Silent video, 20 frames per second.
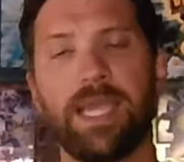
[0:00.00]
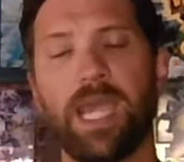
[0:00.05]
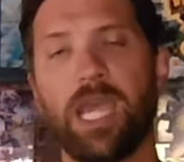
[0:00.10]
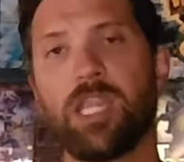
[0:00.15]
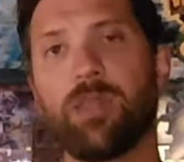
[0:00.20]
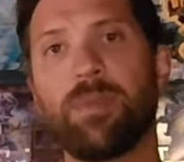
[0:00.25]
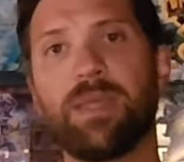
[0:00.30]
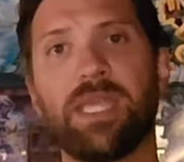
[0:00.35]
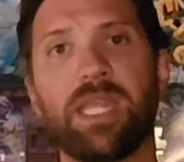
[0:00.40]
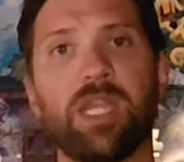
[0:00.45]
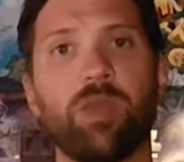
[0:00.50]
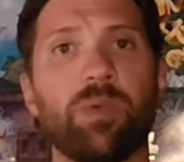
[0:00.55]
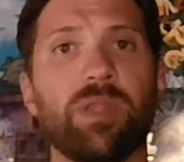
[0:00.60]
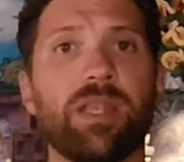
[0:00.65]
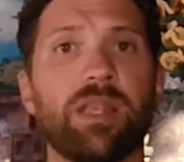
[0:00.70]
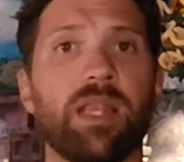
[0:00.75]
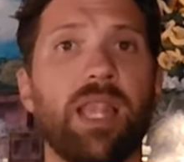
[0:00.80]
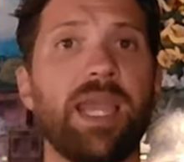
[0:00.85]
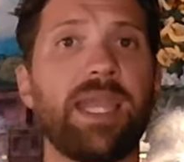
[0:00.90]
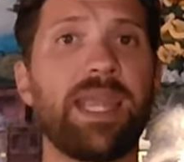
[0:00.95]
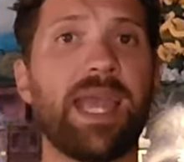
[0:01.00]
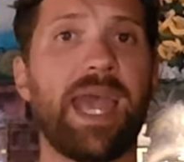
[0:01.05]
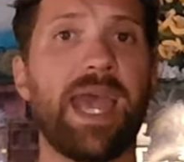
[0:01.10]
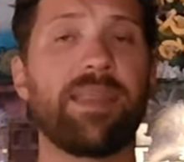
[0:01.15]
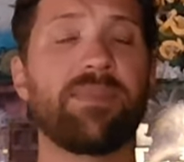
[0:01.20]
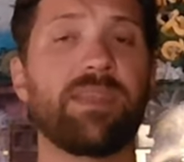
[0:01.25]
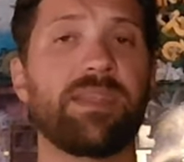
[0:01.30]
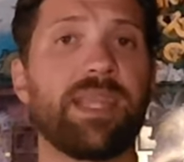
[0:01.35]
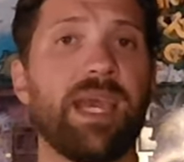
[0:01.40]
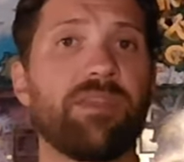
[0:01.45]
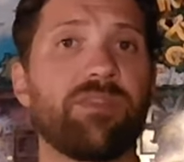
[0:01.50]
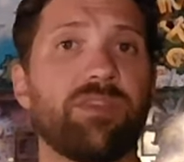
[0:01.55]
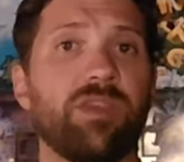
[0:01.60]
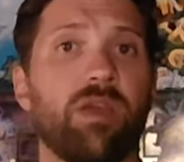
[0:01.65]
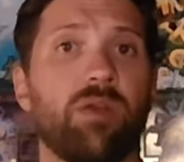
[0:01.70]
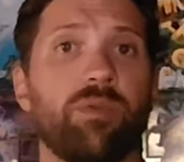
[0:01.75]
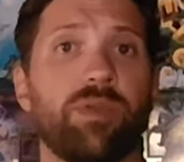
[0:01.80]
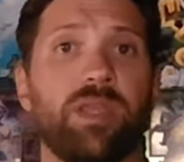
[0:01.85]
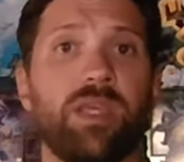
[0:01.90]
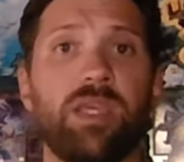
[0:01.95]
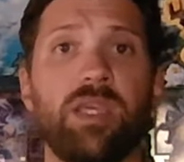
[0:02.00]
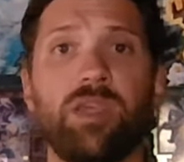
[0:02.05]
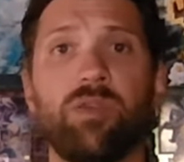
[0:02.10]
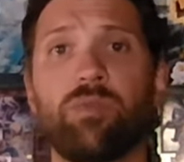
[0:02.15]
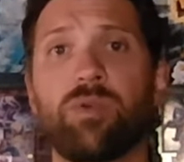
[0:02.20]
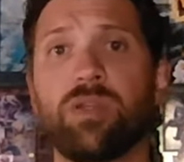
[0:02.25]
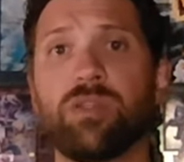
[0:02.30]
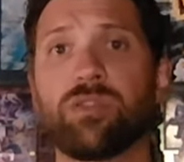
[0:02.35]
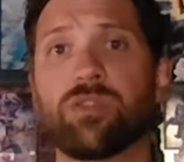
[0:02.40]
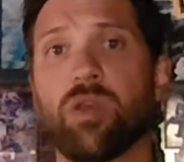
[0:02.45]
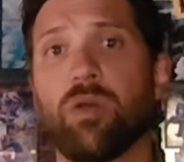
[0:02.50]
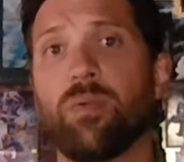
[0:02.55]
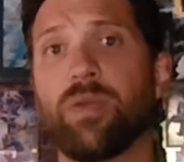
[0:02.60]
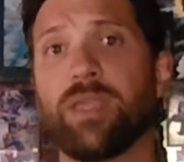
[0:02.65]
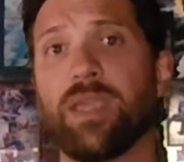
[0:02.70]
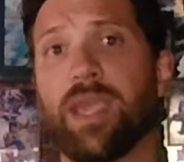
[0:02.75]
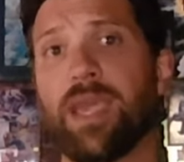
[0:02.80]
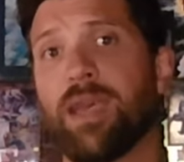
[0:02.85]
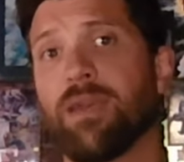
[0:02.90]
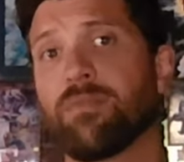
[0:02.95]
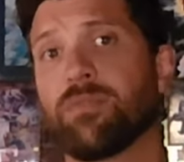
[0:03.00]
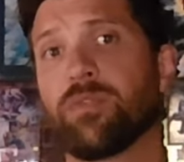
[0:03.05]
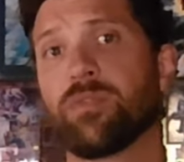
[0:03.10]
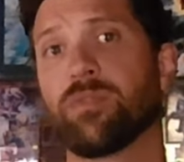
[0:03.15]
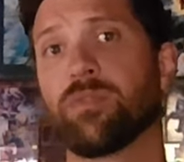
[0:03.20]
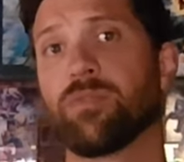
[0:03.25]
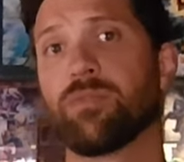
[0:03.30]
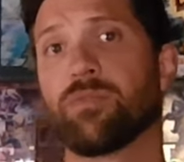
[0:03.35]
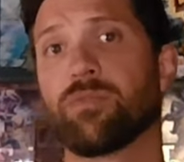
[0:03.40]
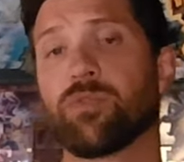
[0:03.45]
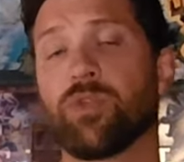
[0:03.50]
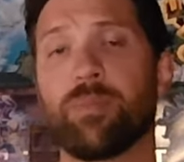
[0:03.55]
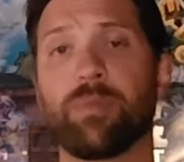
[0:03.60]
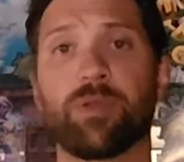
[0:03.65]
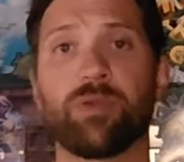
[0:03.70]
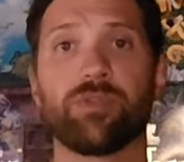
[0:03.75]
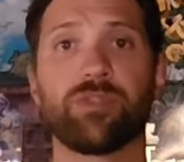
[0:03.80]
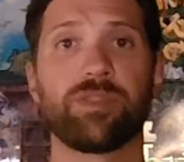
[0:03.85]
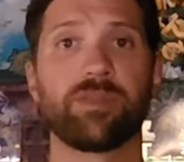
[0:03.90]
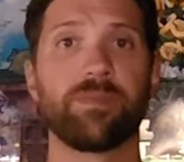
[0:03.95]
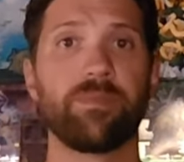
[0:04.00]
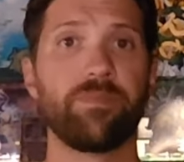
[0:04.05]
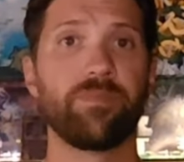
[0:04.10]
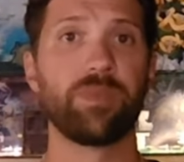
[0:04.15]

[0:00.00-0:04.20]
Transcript: In the beginning, when Light had the Death Note, he was going after criminals.